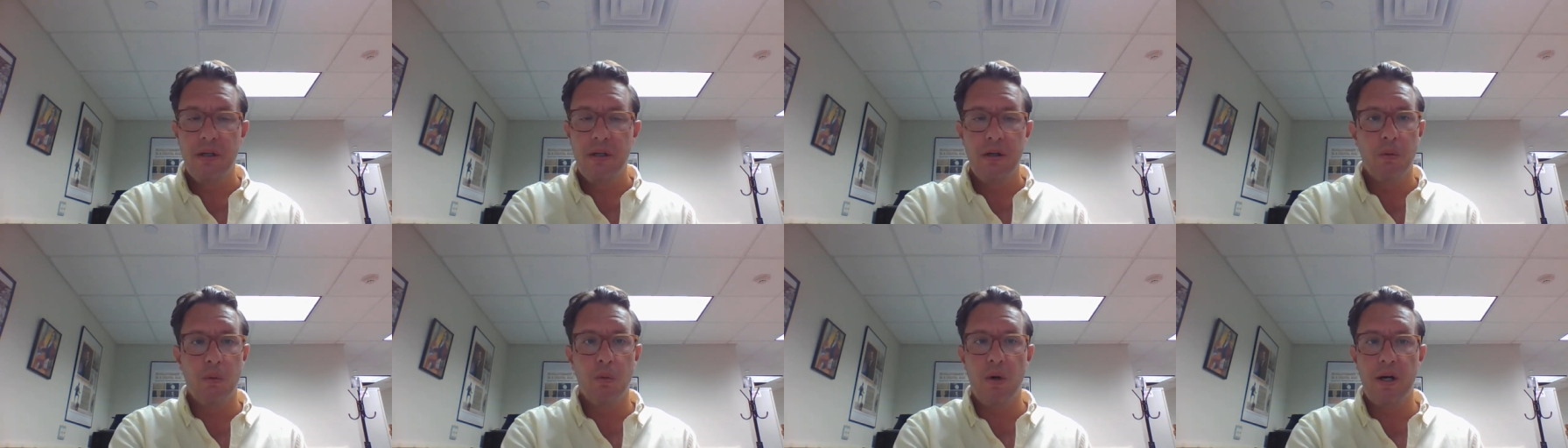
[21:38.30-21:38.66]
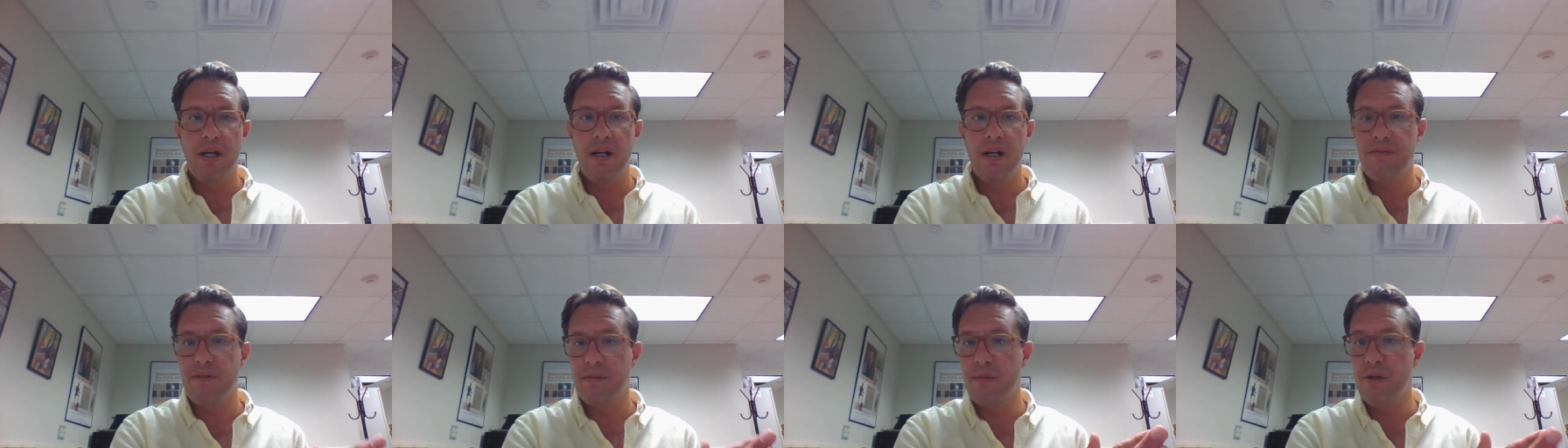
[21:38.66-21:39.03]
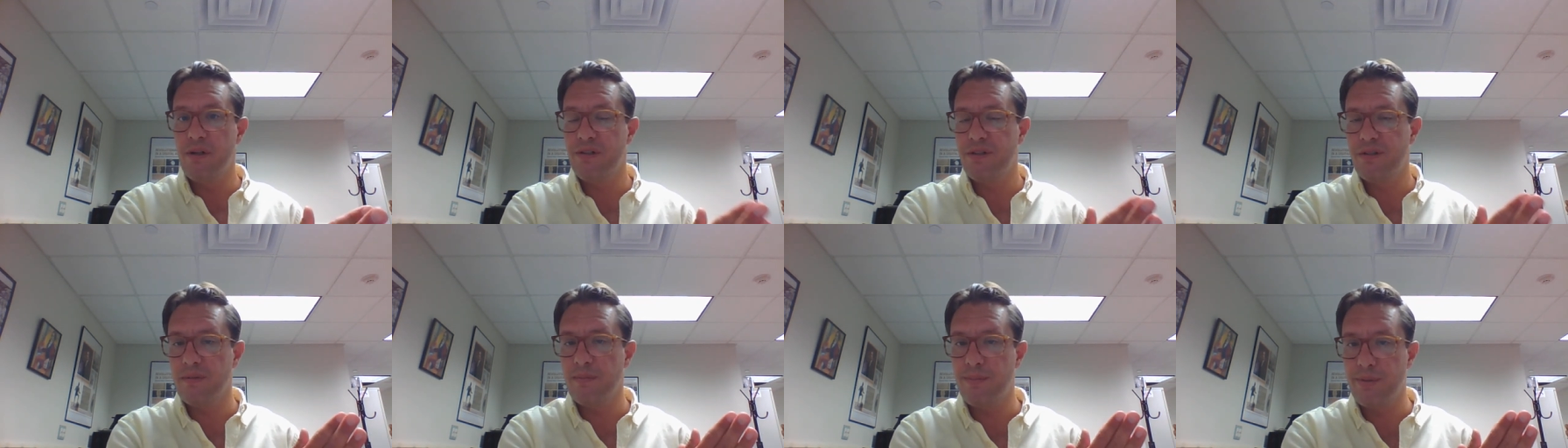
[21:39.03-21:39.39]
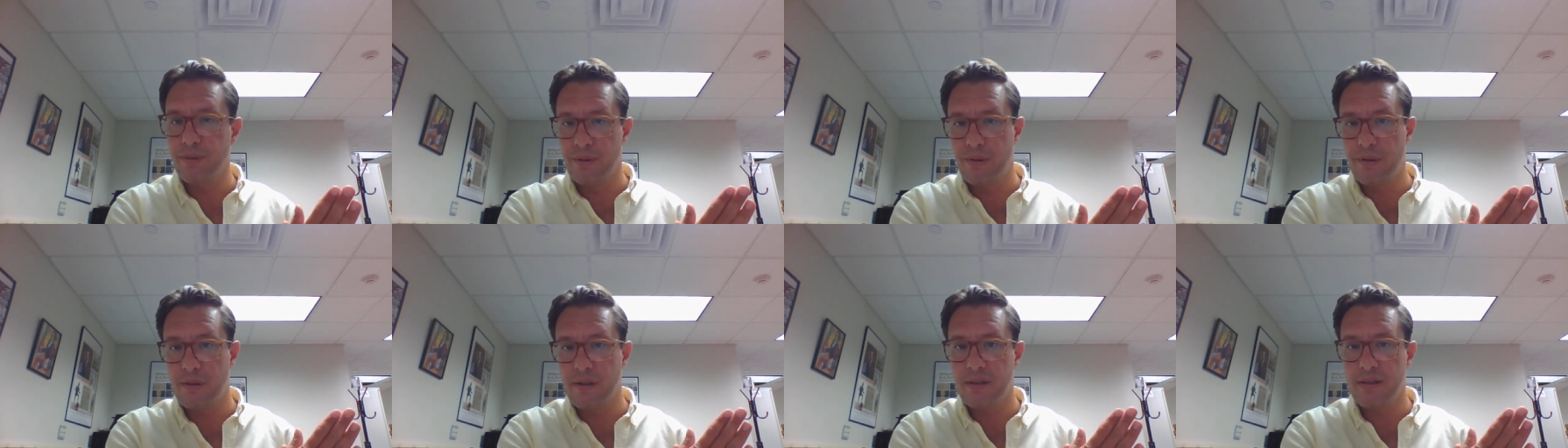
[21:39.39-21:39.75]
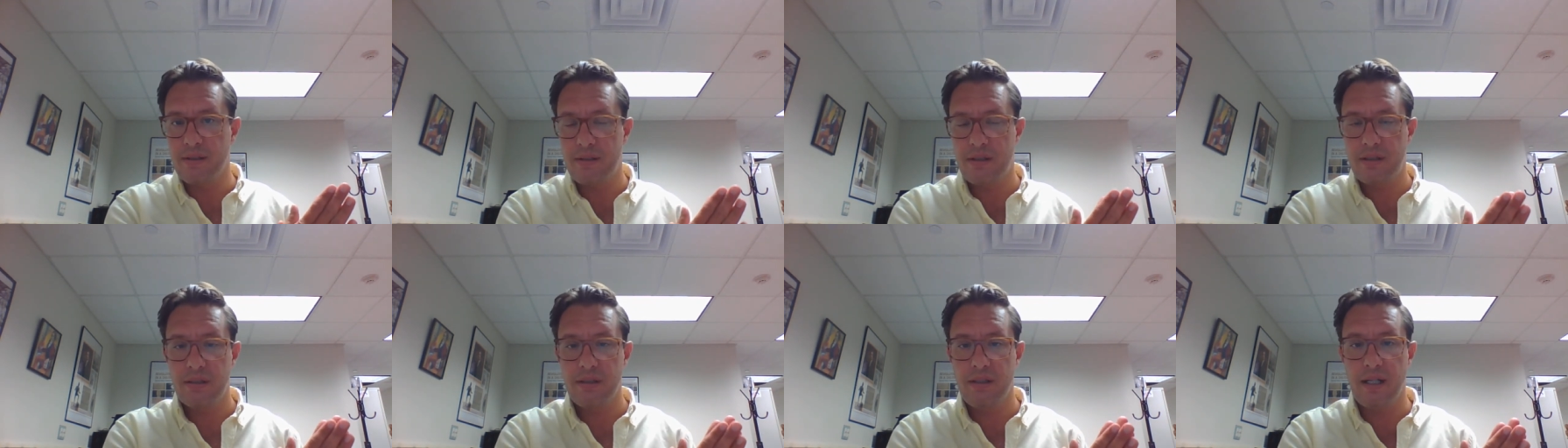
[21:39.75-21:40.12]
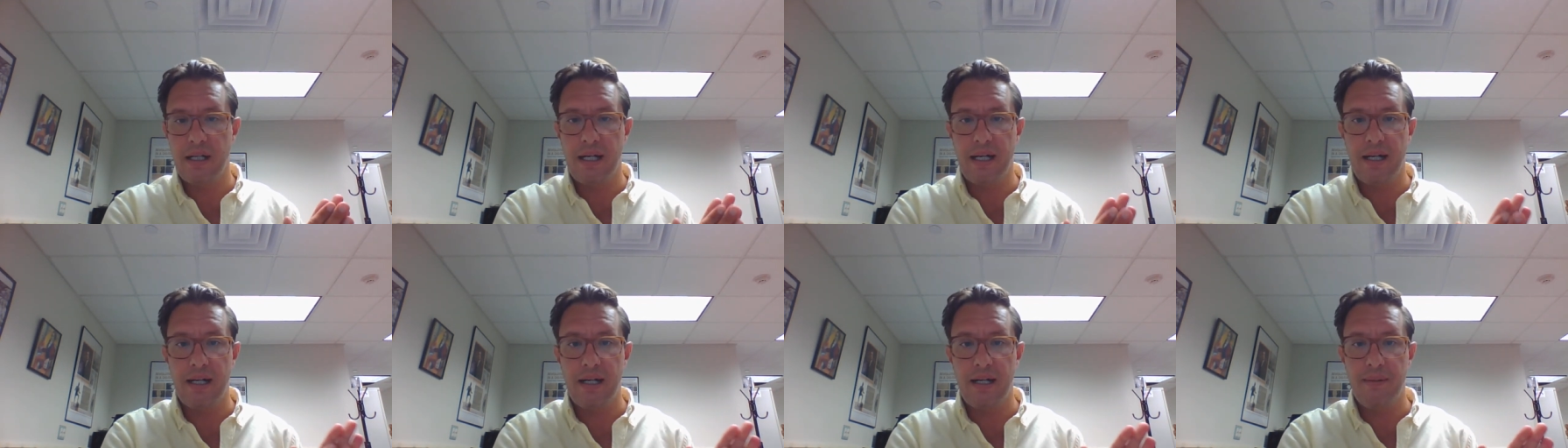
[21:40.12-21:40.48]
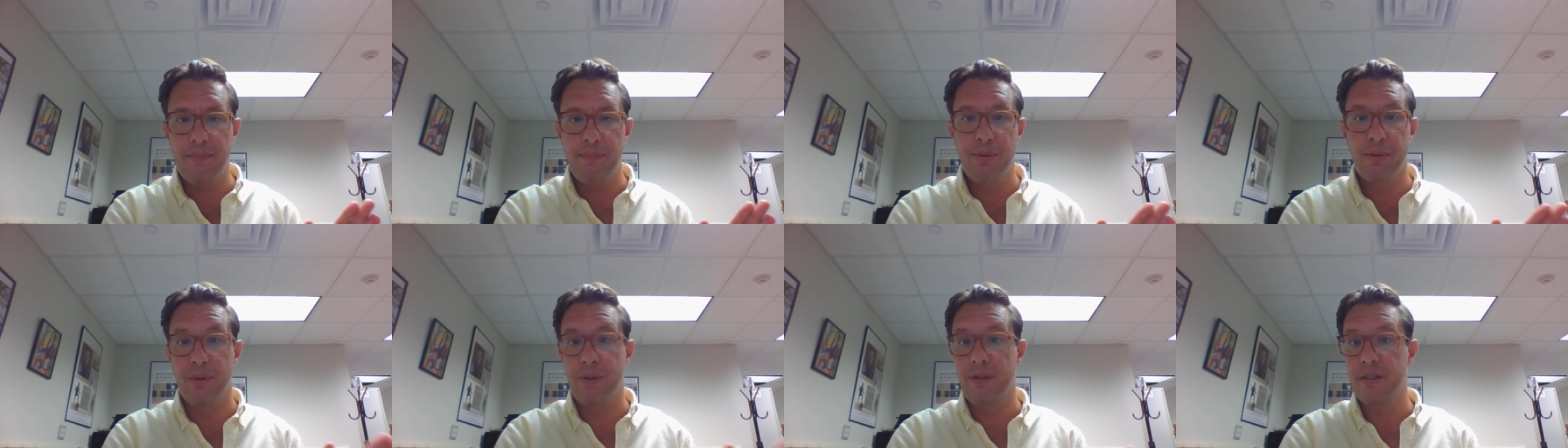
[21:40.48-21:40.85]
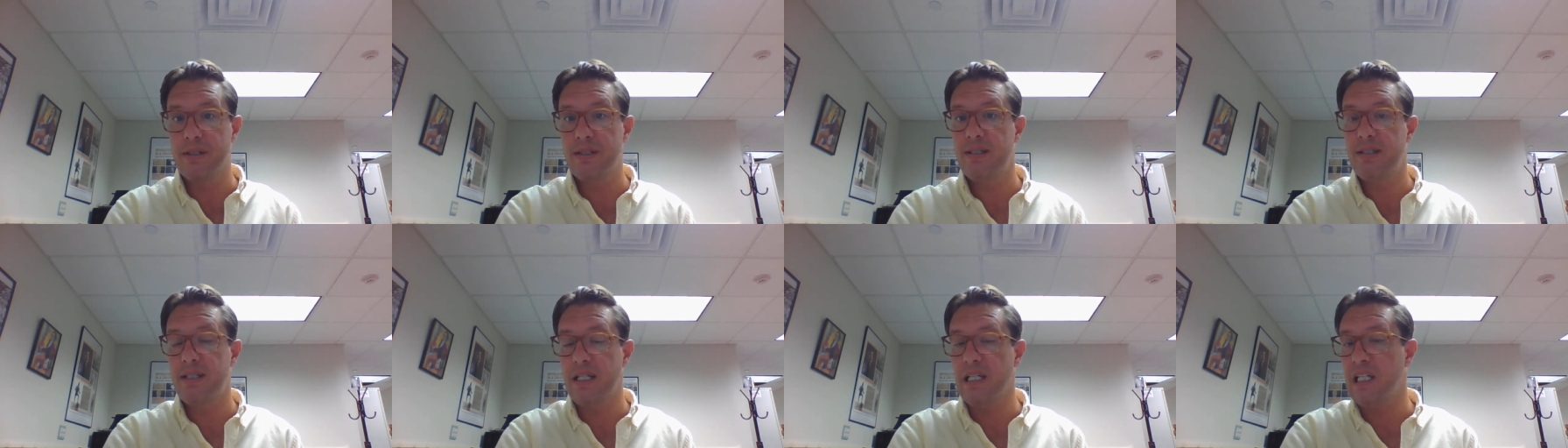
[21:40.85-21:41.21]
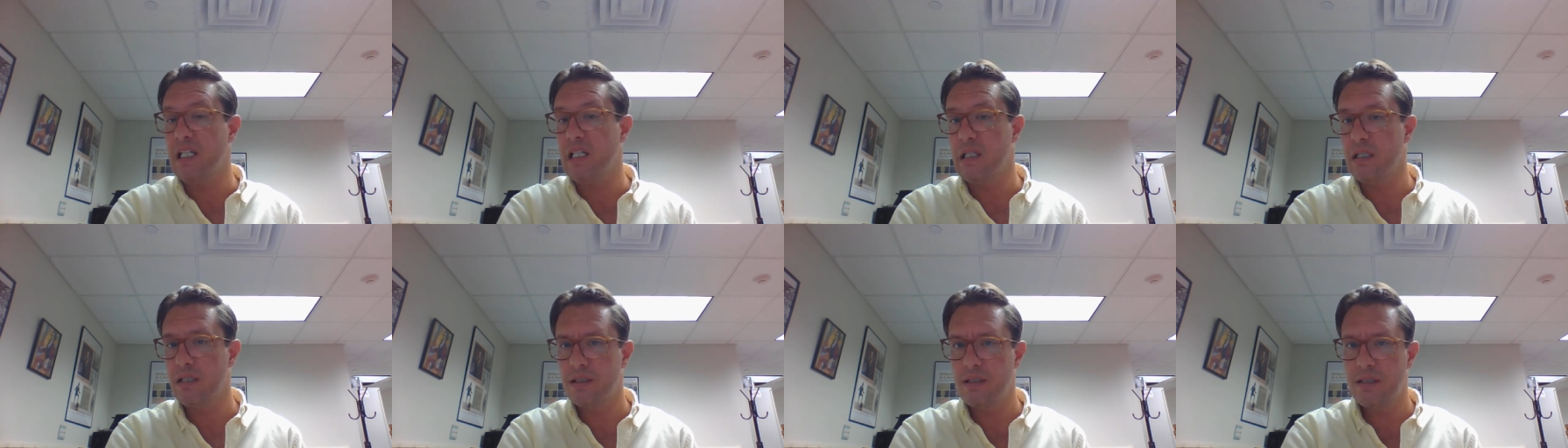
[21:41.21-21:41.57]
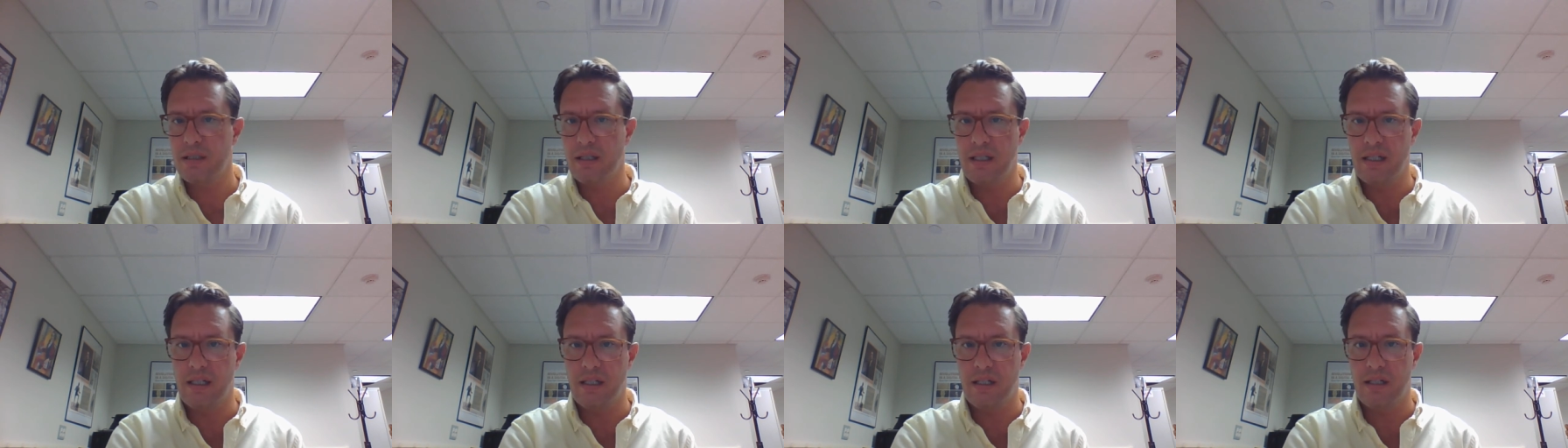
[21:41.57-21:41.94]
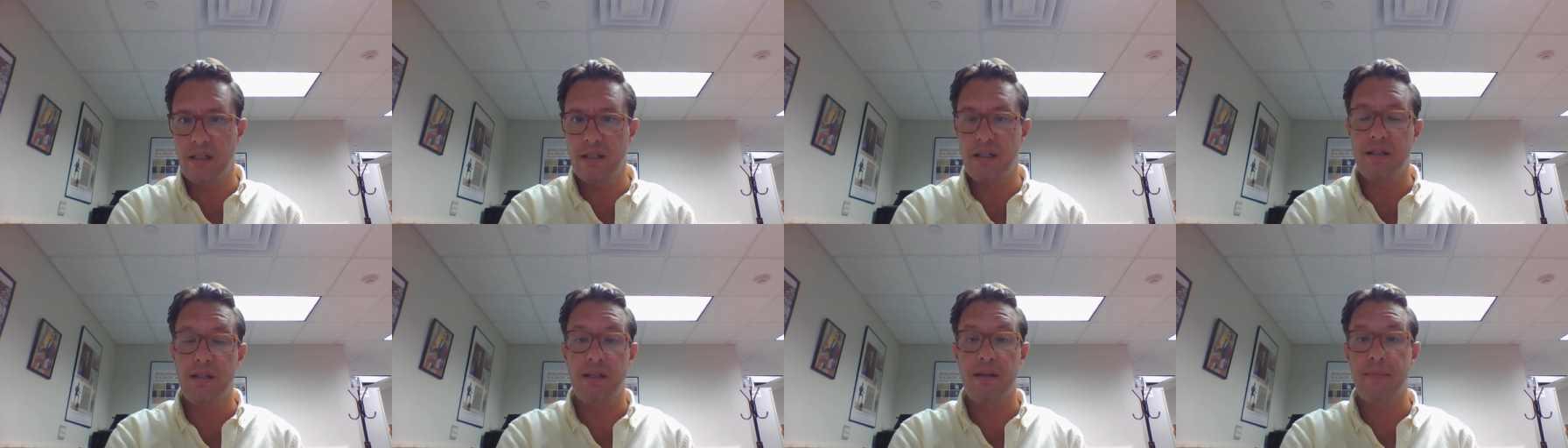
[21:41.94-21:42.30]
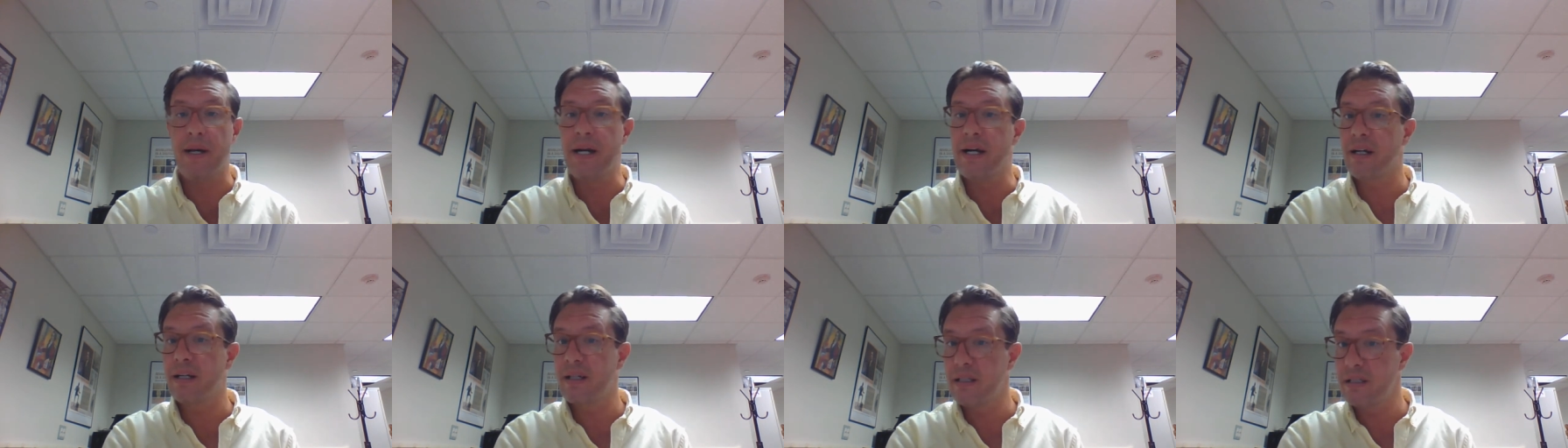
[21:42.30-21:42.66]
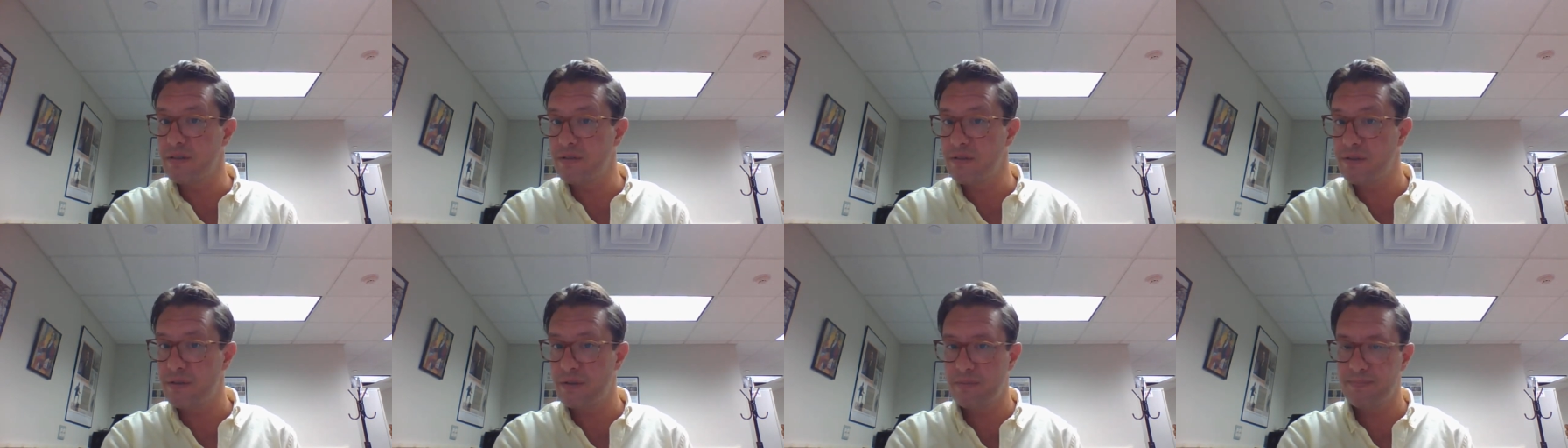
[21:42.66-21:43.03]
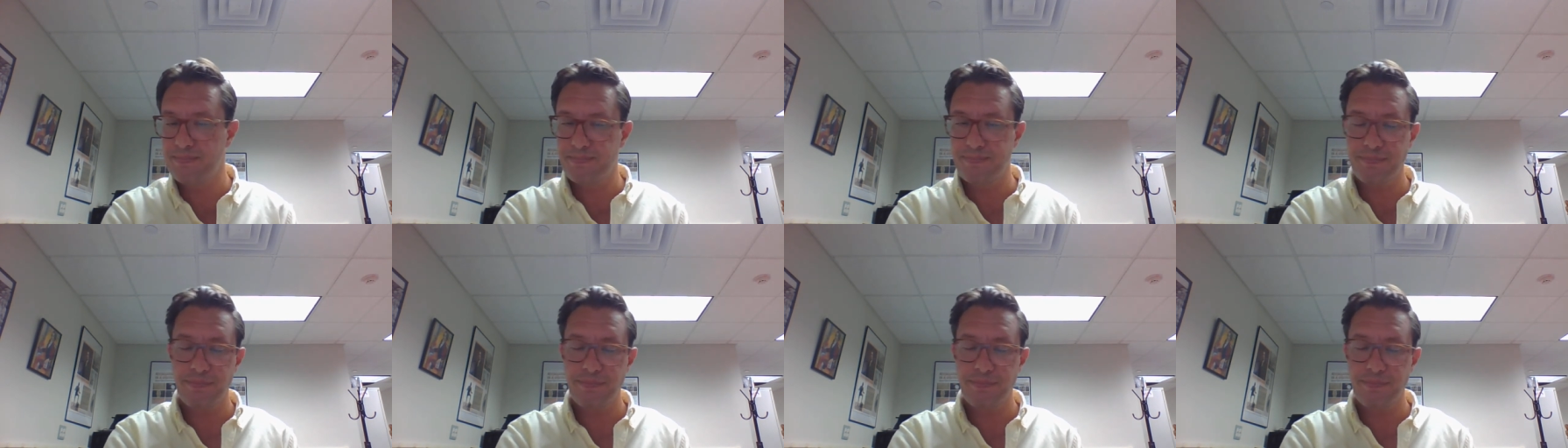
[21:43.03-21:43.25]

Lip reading: one of the most important port cities in the Americas,